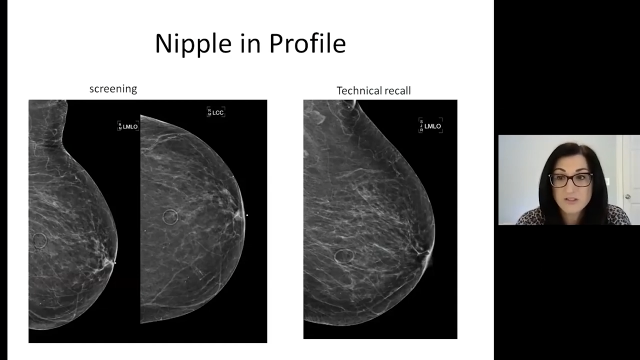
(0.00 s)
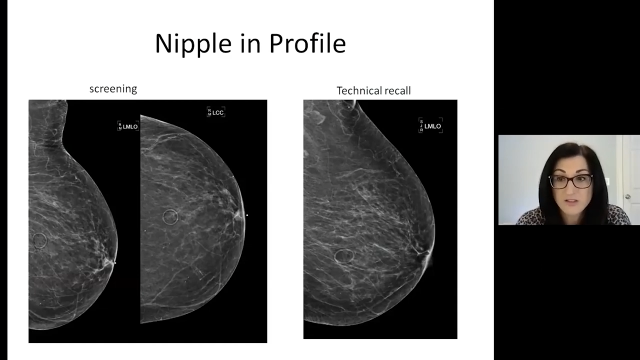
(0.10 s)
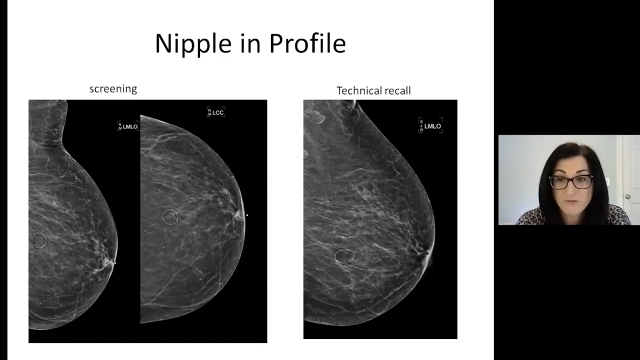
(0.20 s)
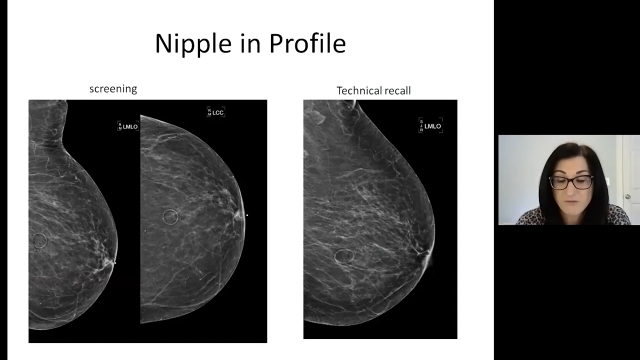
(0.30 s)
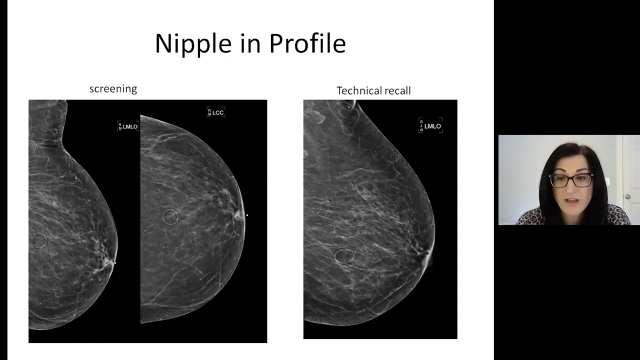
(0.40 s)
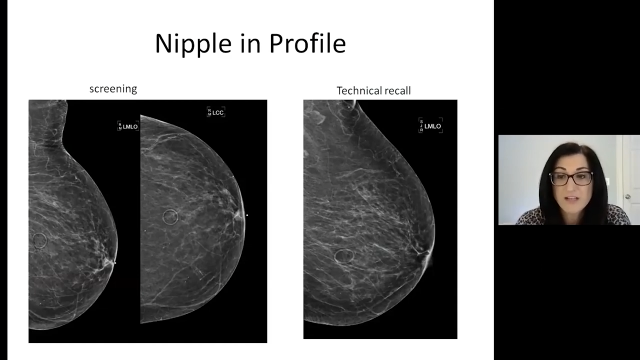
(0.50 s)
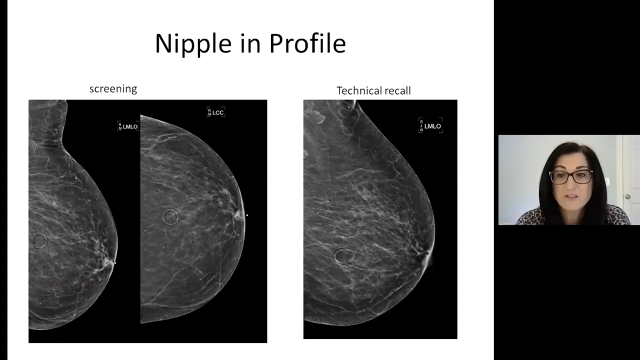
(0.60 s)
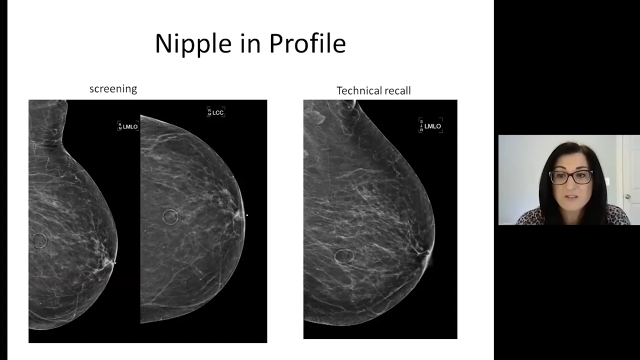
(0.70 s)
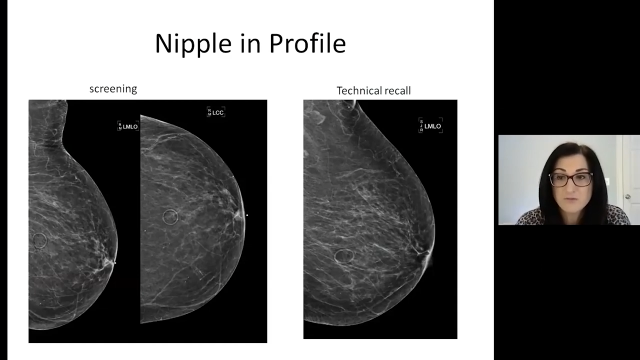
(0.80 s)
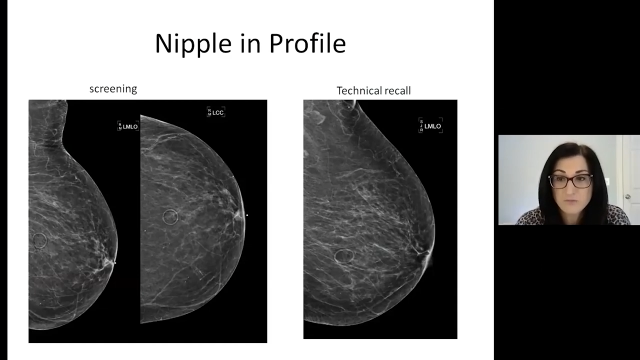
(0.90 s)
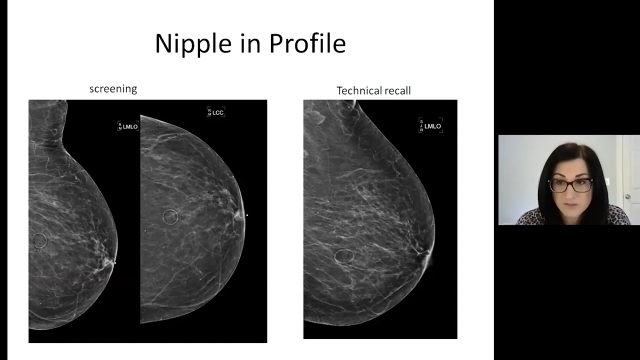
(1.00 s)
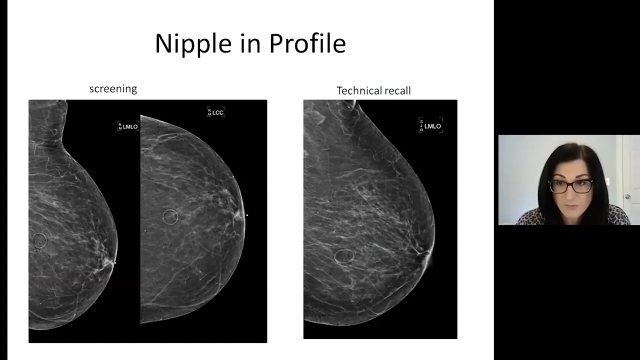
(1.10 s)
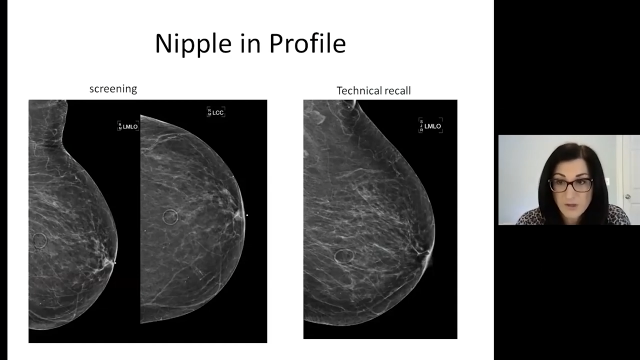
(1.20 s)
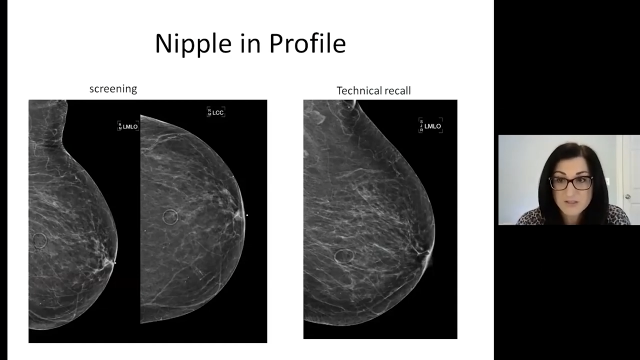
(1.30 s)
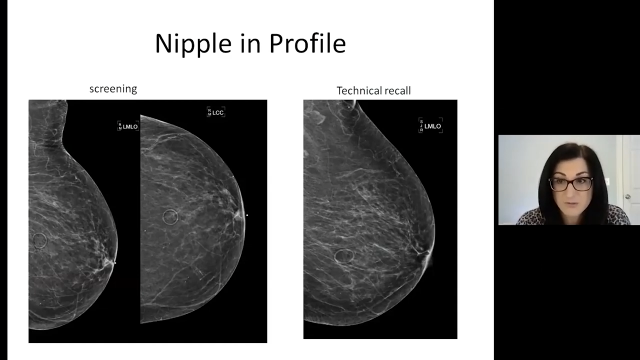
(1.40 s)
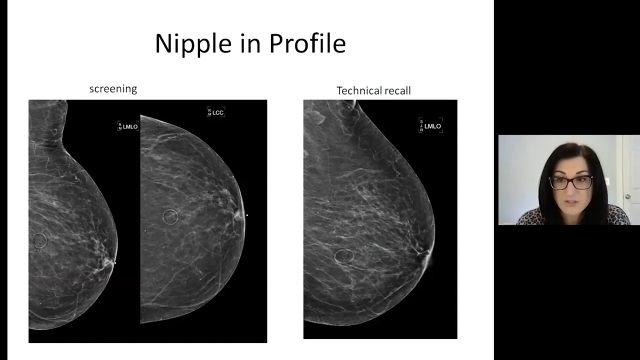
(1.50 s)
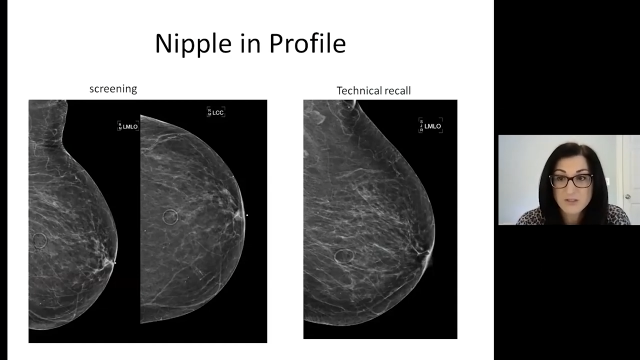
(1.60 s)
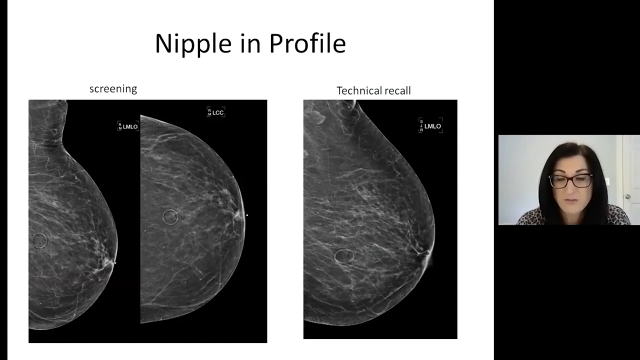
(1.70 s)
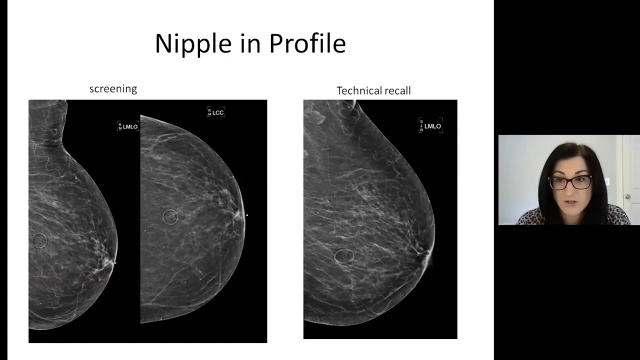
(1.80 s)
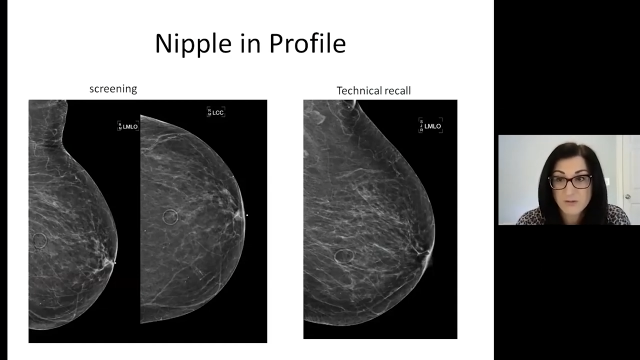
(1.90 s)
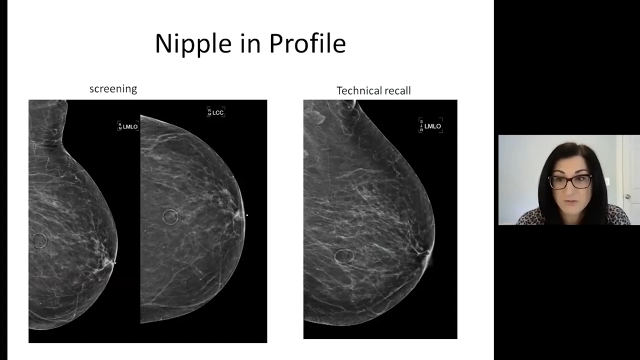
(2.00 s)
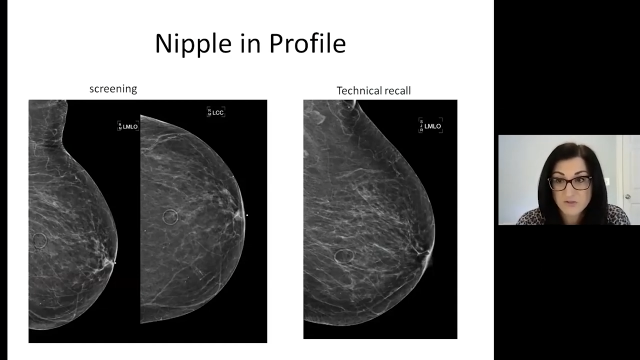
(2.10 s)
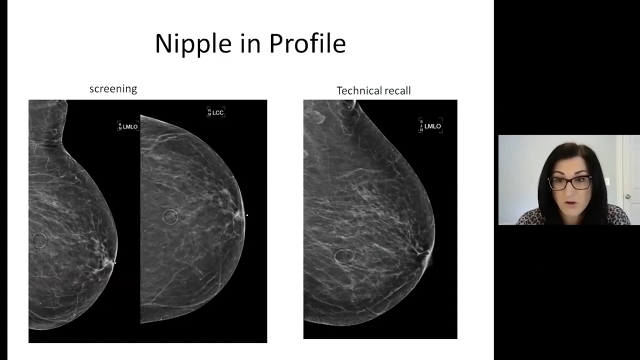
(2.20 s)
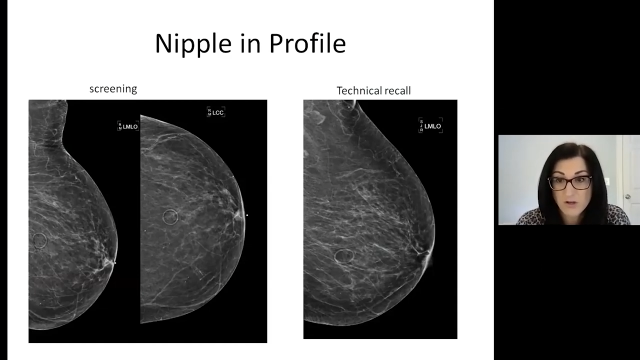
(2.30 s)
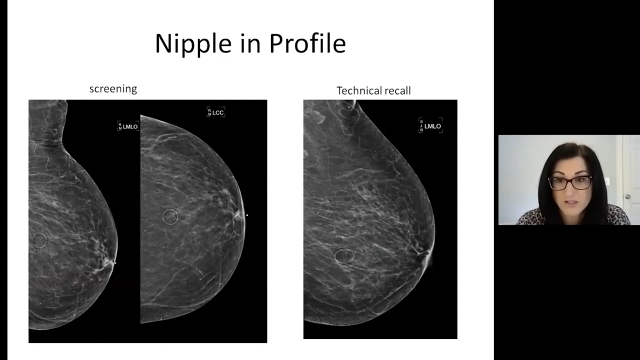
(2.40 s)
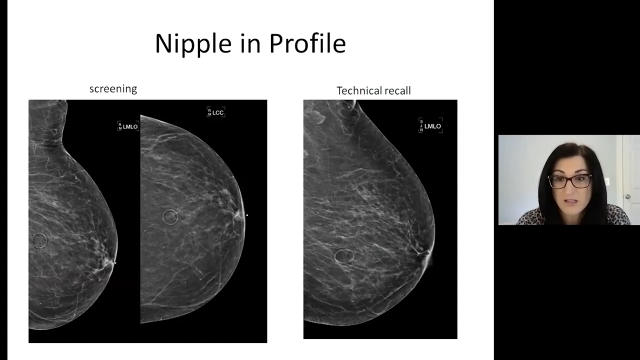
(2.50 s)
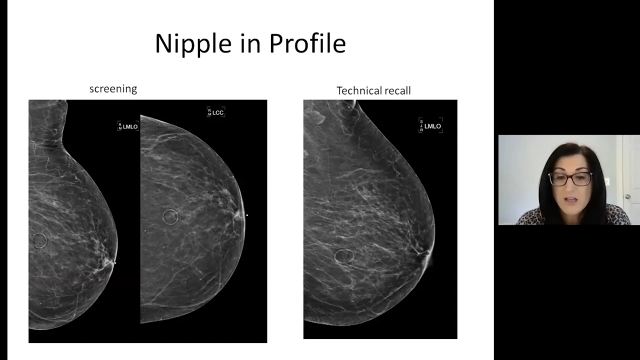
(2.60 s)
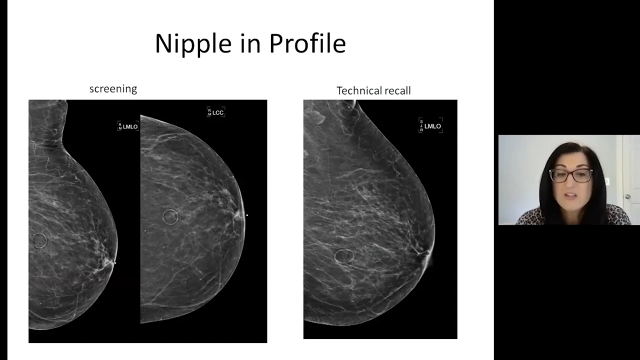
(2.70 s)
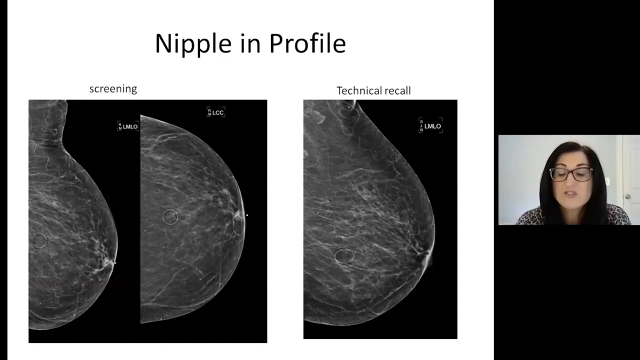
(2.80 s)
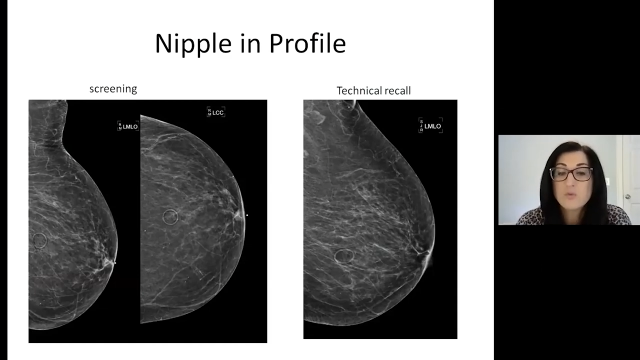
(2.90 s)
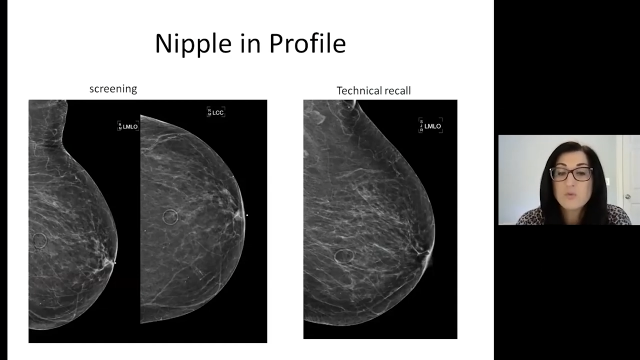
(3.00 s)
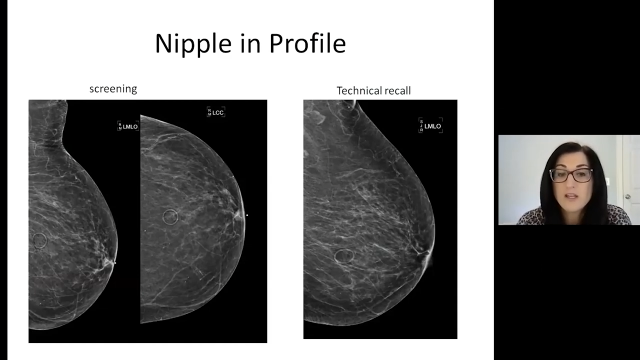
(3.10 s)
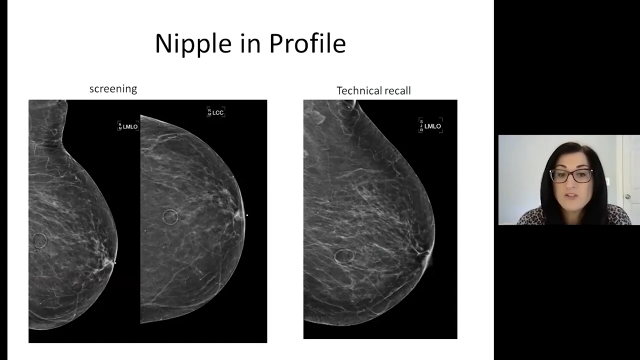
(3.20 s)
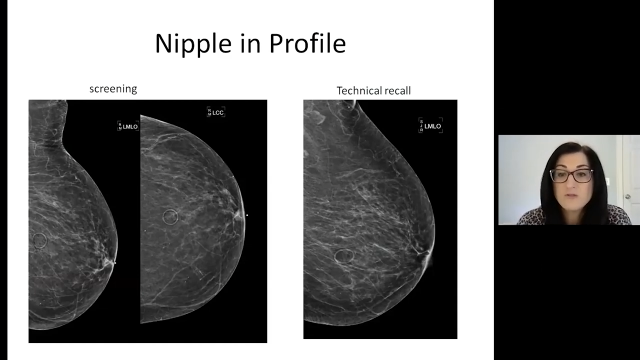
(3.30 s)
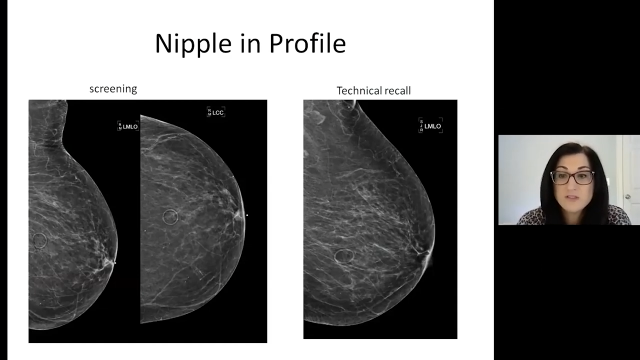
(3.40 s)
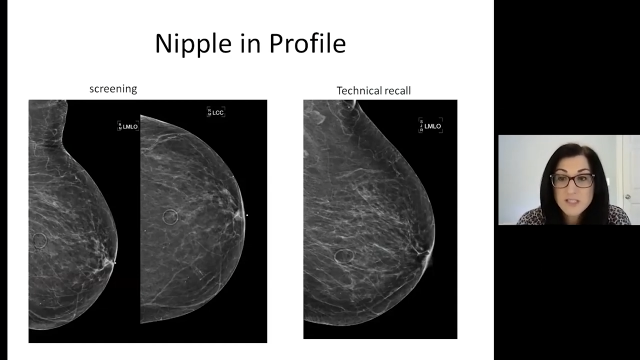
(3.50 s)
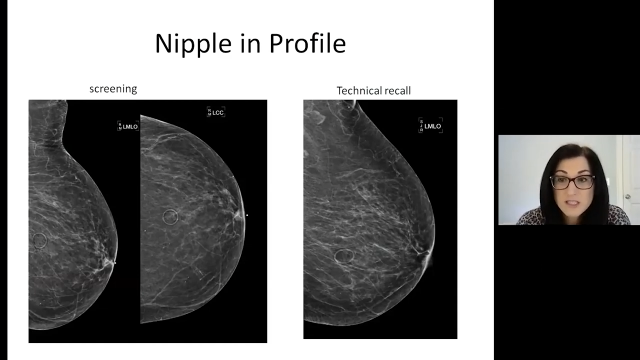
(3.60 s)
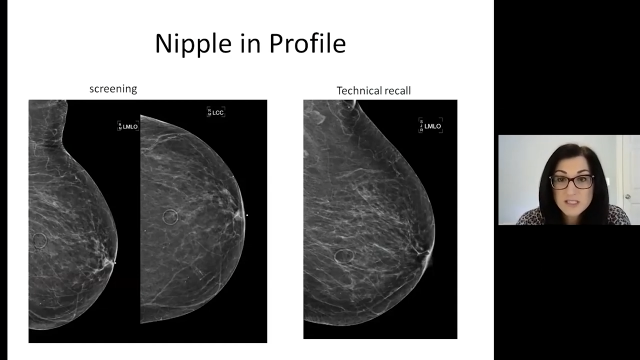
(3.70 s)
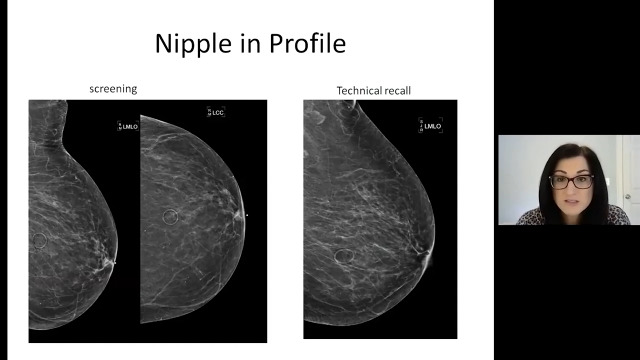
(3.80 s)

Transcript: is the final responsibility for image quality. So when you see things